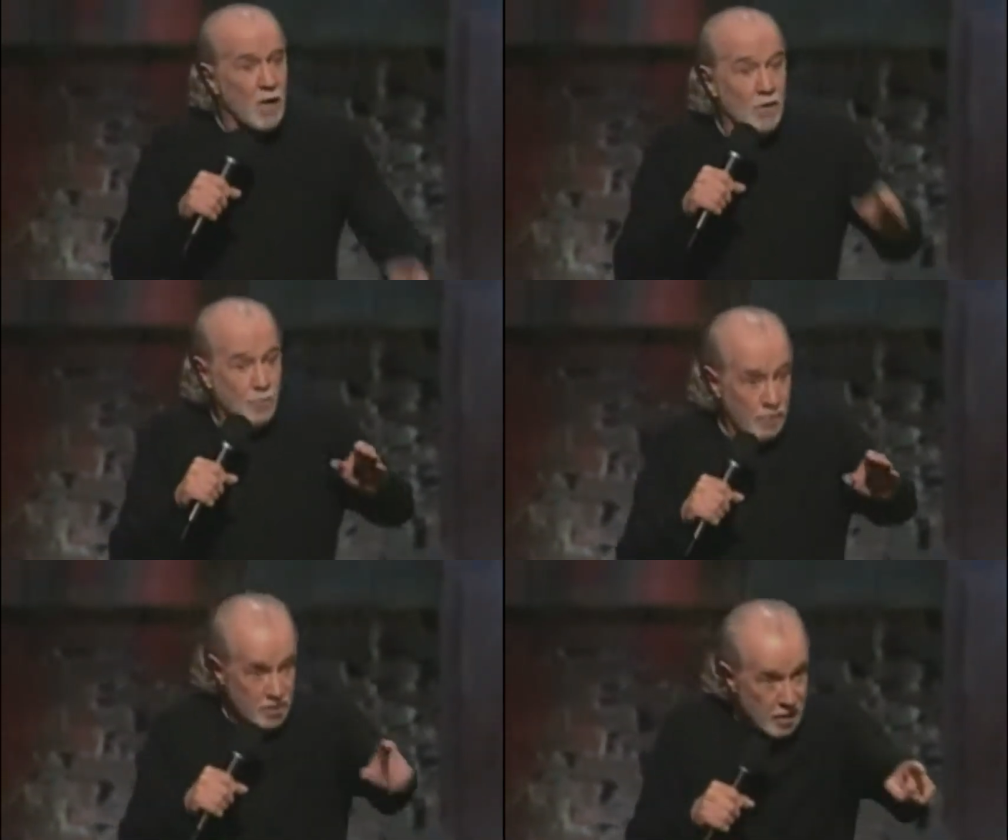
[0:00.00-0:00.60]

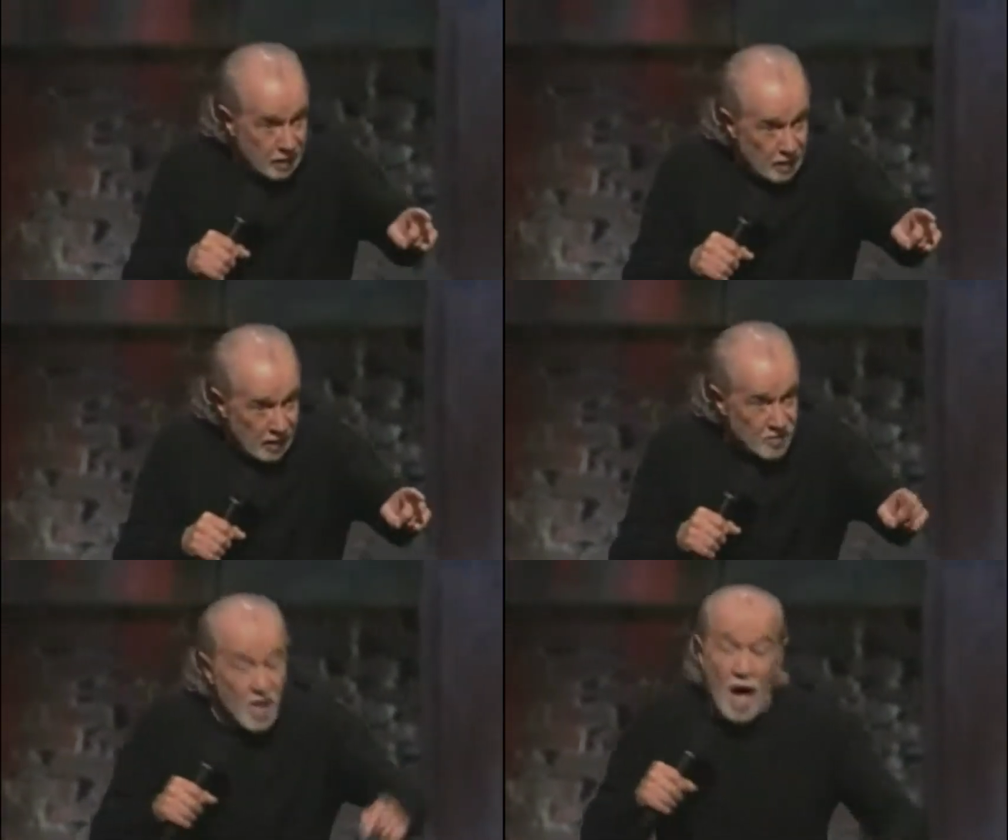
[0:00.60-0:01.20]
It's
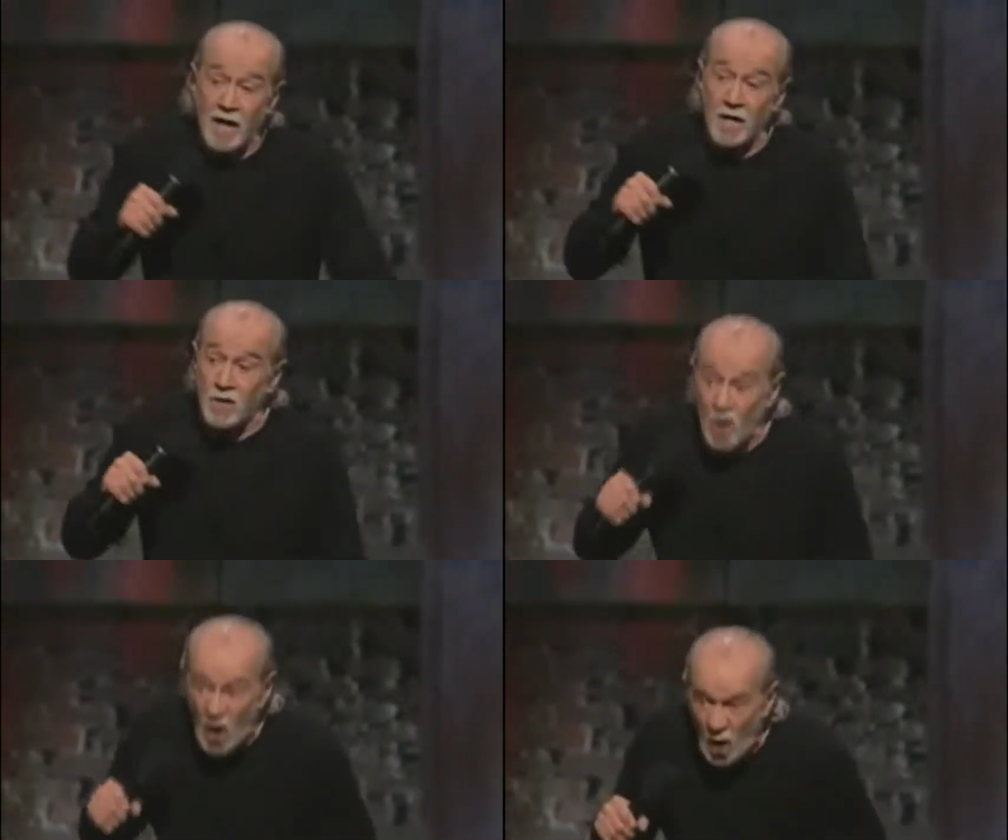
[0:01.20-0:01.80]
ridiculous, and
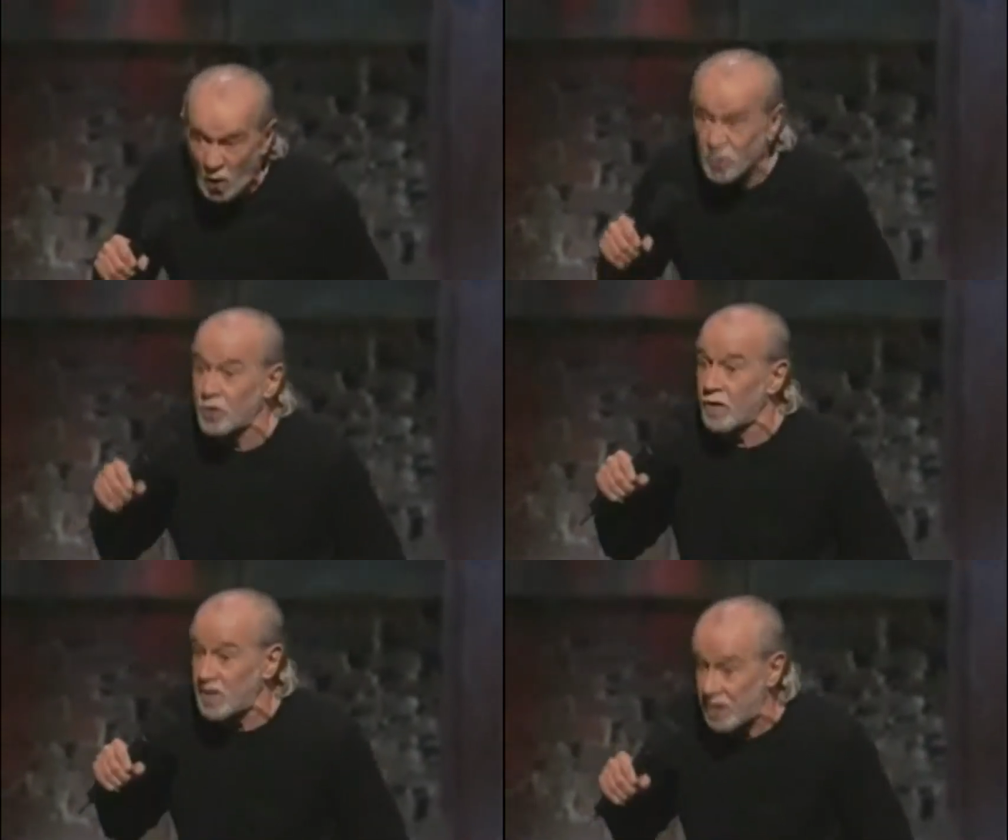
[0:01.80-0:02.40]
it
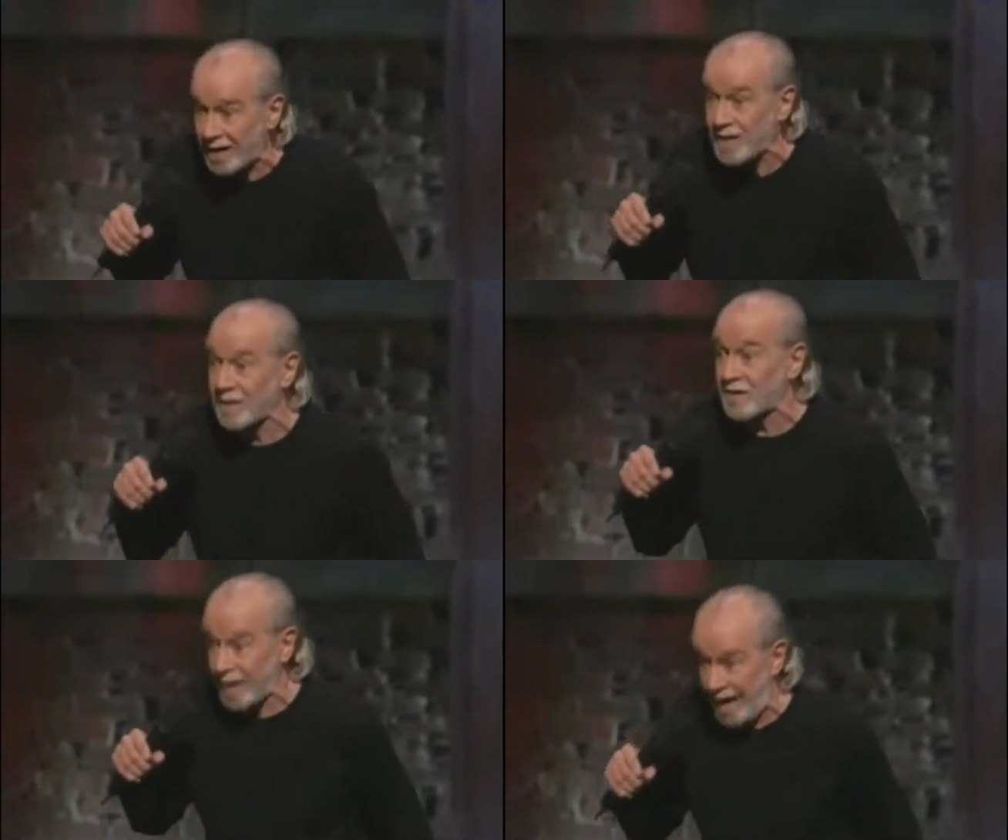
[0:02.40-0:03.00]
goes to
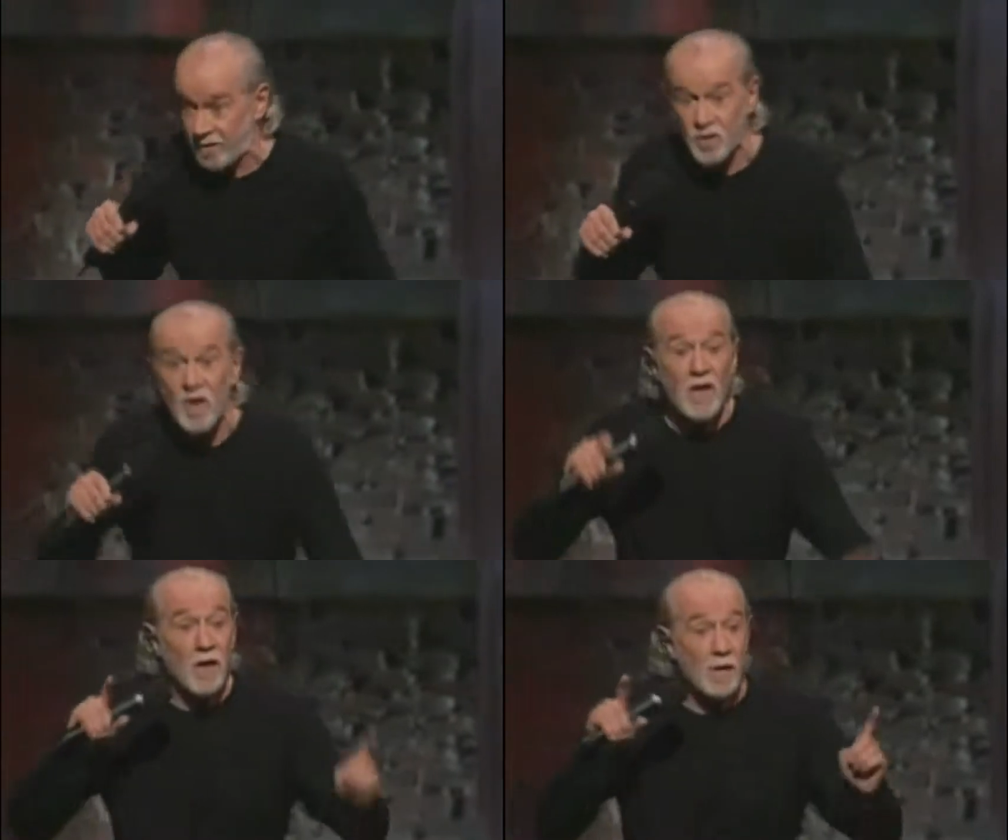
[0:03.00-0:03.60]
ridiculous lengths.